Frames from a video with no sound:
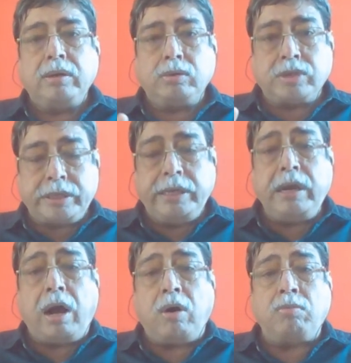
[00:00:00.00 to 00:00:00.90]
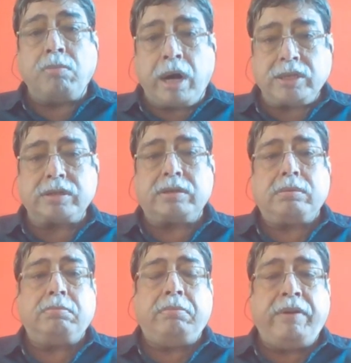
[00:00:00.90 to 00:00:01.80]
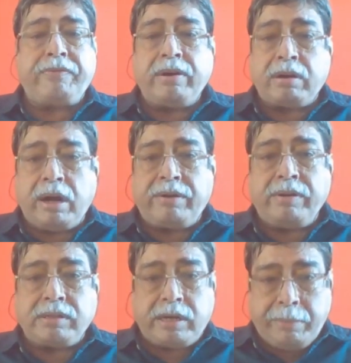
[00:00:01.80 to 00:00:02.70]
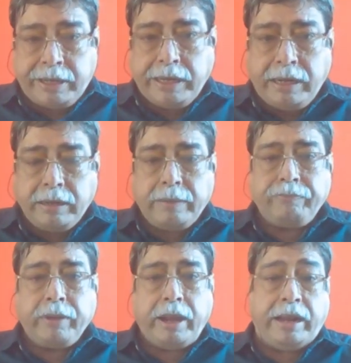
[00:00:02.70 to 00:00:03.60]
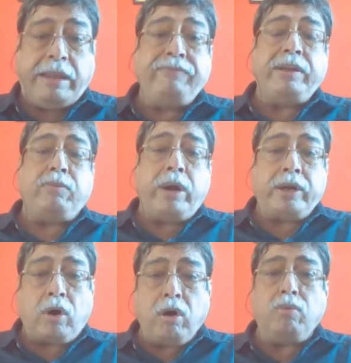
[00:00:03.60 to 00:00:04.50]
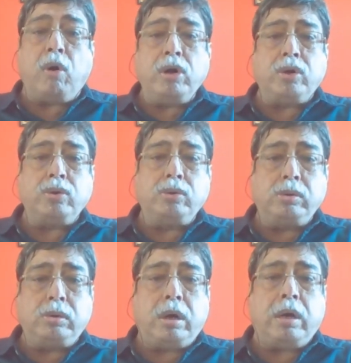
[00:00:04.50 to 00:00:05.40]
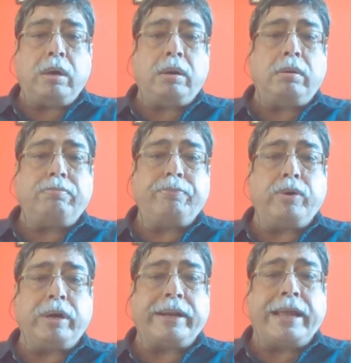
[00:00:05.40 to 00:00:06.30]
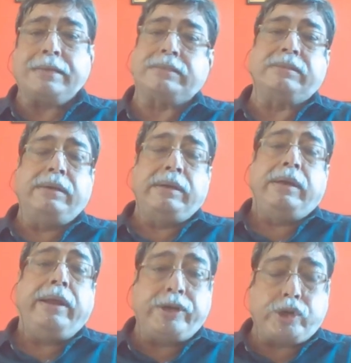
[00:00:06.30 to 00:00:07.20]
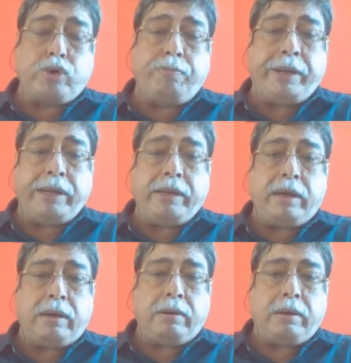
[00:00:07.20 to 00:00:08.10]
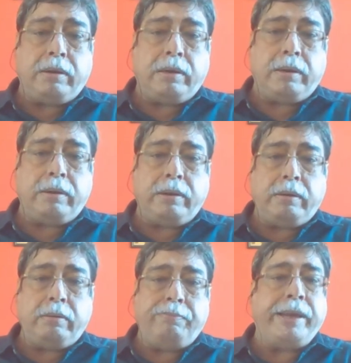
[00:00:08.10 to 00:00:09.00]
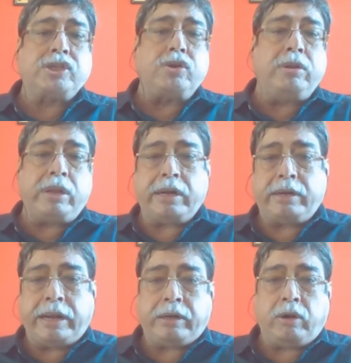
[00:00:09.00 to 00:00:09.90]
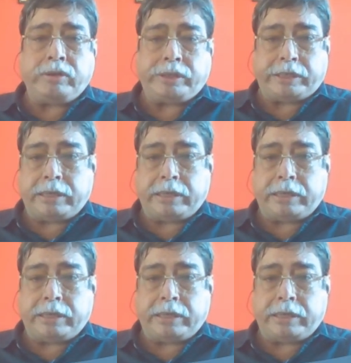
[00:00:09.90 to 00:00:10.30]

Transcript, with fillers: to see how much different countries are emitting, and if they at all want to uh, put a tax, it should be uh, uh based on that that logic.